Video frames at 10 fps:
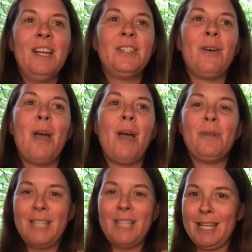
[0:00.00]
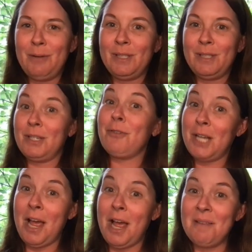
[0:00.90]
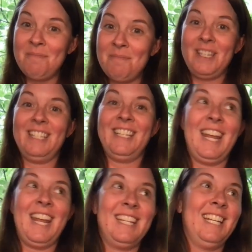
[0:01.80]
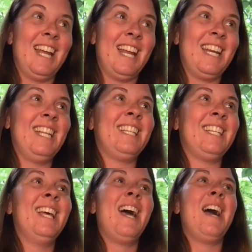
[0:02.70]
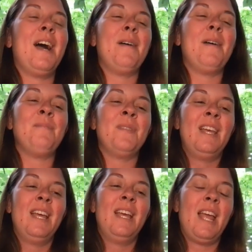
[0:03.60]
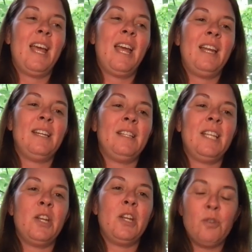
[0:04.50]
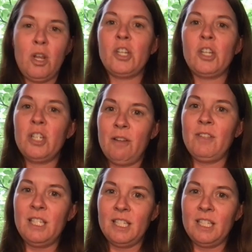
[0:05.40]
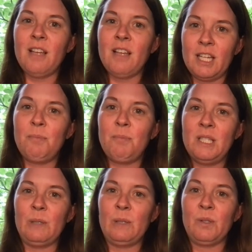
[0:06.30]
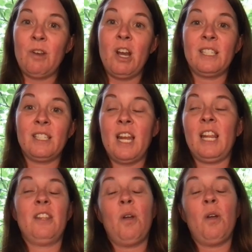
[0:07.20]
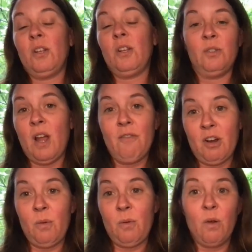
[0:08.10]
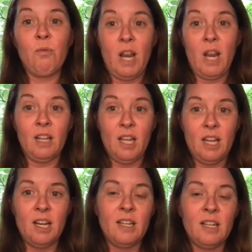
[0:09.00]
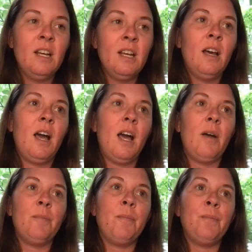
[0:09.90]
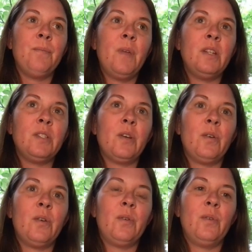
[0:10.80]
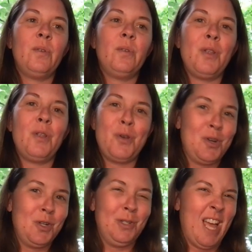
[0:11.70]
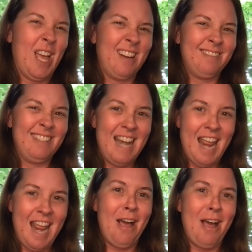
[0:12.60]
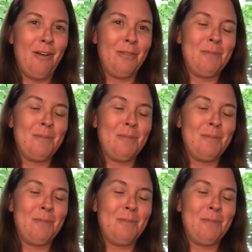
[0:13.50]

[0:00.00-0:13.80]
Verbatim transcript: So I will say that it was a different time in the 1890s. Um, and the introduction of these exotic species was very exciting and also not very well regulated. Um, and so, you know, you couldn't do that now.